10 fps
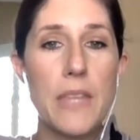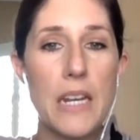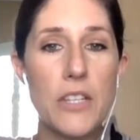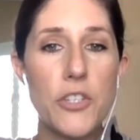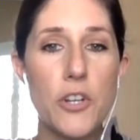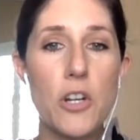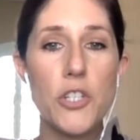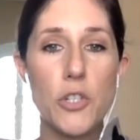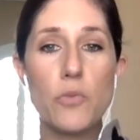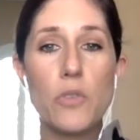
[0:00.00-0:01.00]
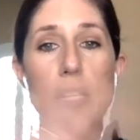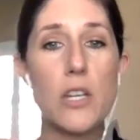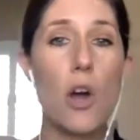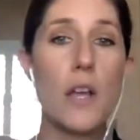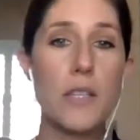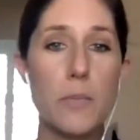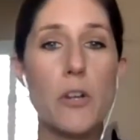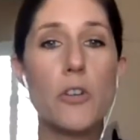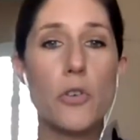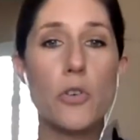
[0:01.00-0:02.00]
that it started to really cause
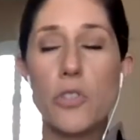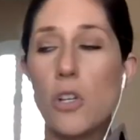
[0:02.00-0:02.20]
miracles